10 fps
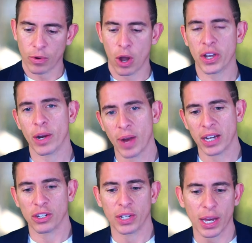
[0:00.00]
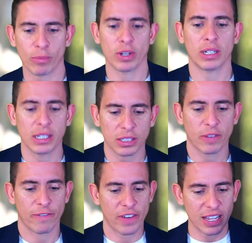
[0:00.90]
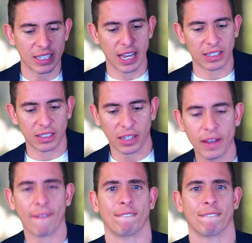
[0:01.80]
Okay, Rhonda, you got Realist? Fantastic.